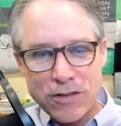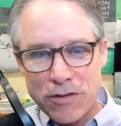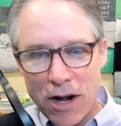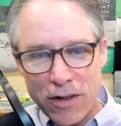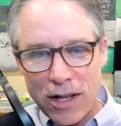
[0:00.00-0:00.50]

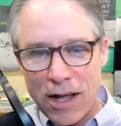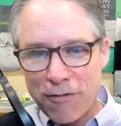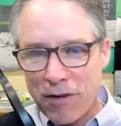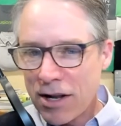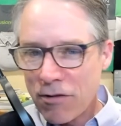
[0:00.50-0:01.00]
strongly
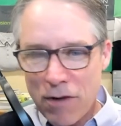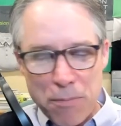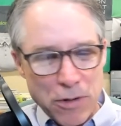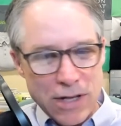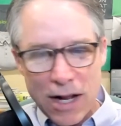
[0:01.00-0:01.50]
enough. I didn't
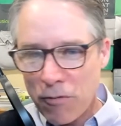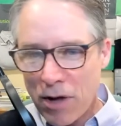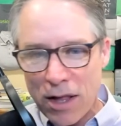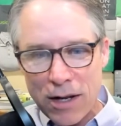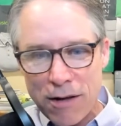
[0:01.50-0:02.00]
represent it
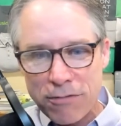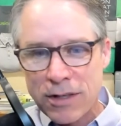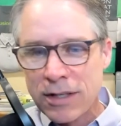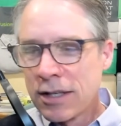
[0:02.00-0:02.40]
well enough.